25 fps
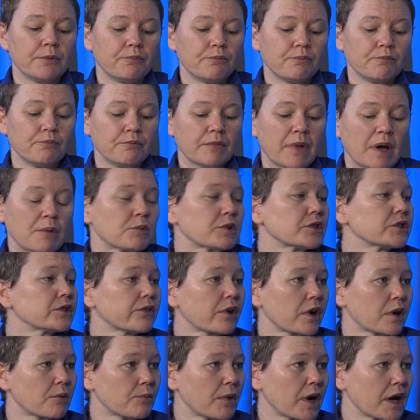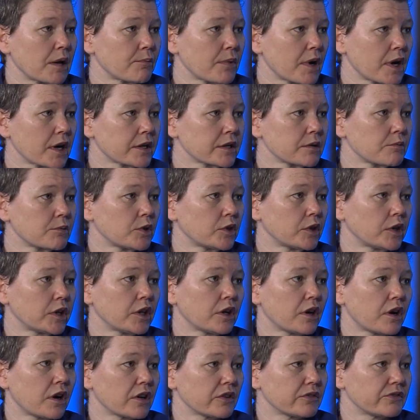members of our BIPOC
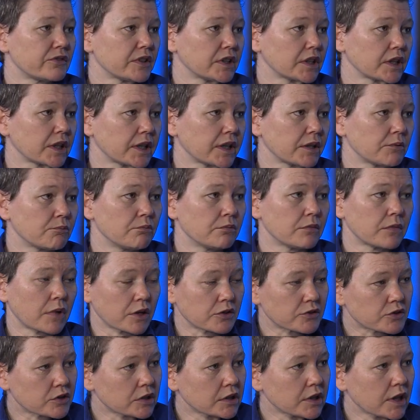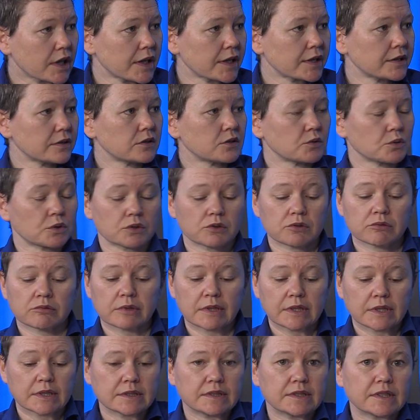community are feeling marginalized or
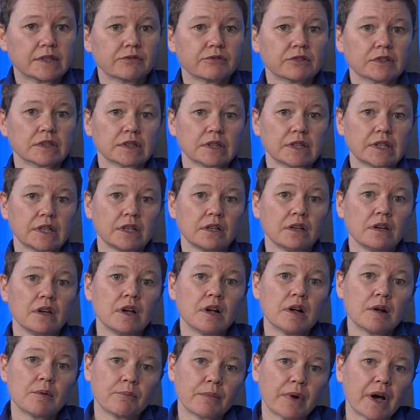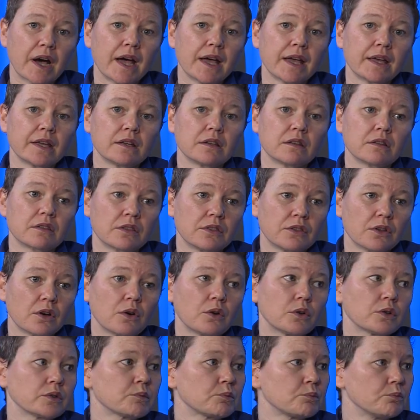treated differently by
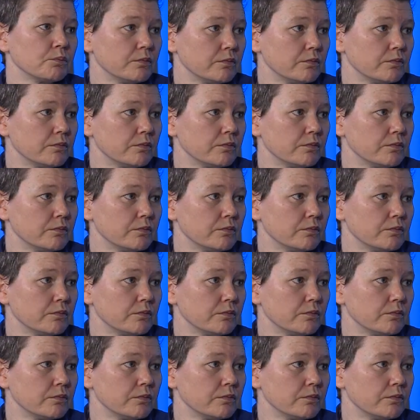those